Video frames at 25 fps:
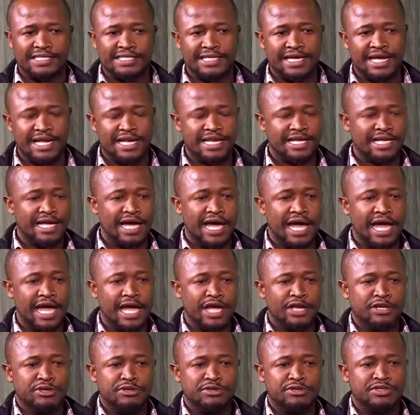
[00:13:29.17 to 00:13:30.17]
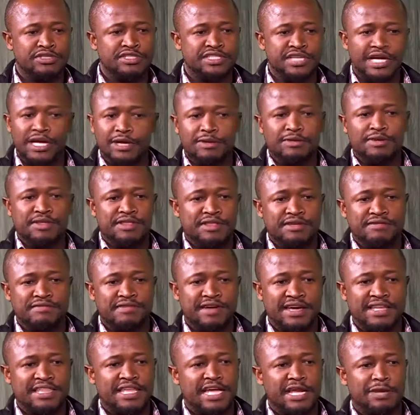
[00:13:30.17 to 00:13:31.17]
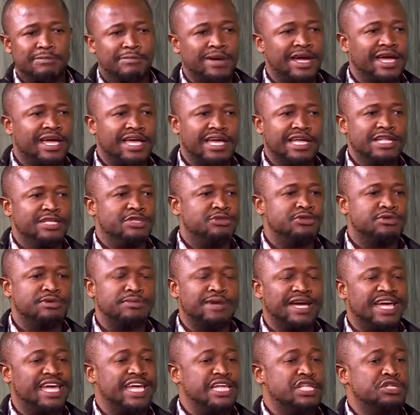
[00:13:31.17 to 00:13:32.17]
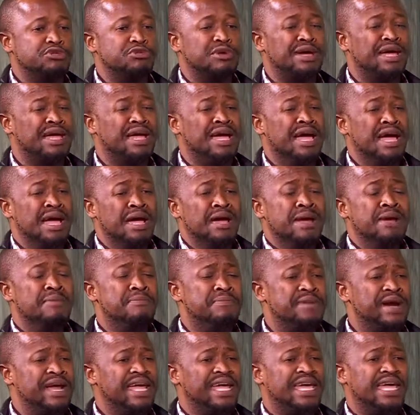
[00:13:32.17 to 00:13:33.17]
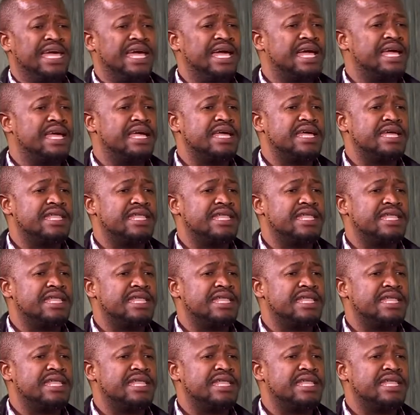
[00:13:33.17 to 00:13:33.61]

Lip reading: and I had to deal with the fact that my kids were breaking.